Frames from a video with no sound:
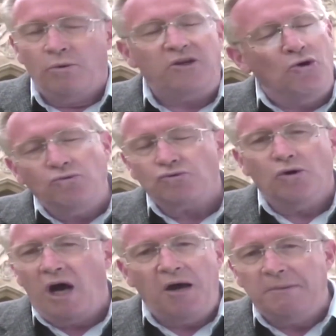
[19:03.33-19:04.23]
We don't
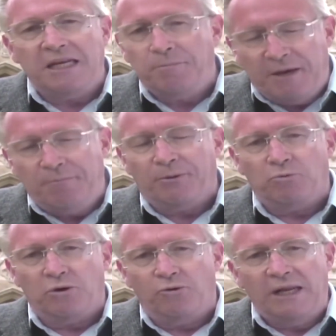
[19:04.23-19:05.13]
know how many
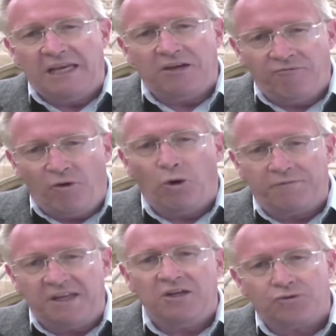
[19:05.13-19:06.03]
people were really
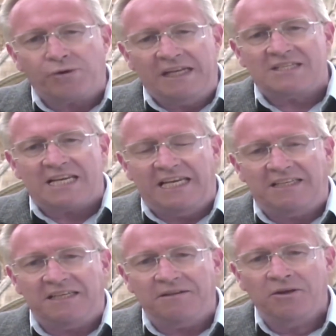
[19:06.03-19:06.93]
involved in the
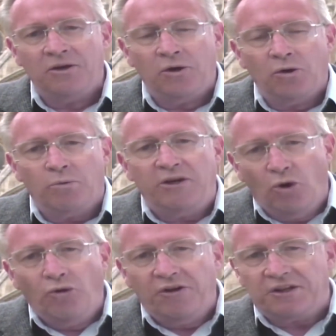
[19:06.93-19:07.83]
translating. We
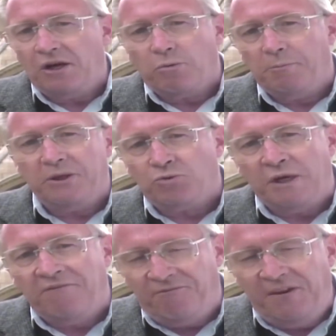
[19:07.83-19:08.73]
know that there were
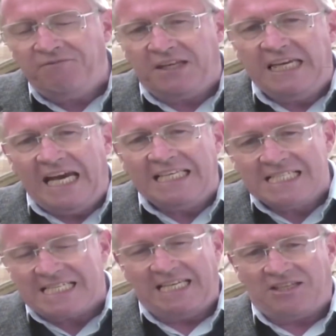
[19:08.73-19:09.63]
between 50
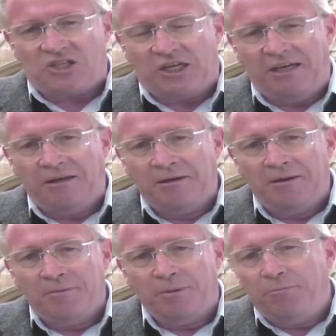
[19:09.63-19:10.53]
and 60,
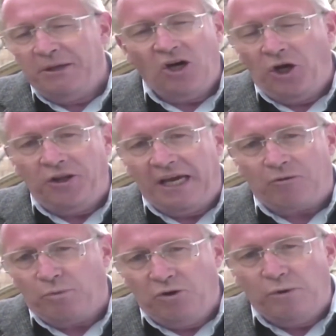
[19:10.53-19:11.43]
but beyond
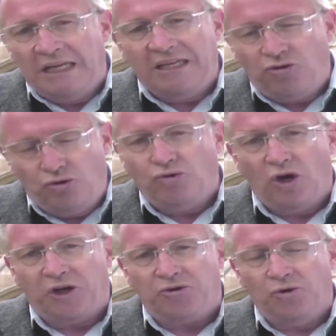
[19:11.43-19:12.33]
that we really do
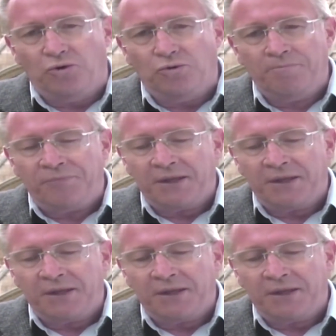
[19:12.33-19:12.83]
not know.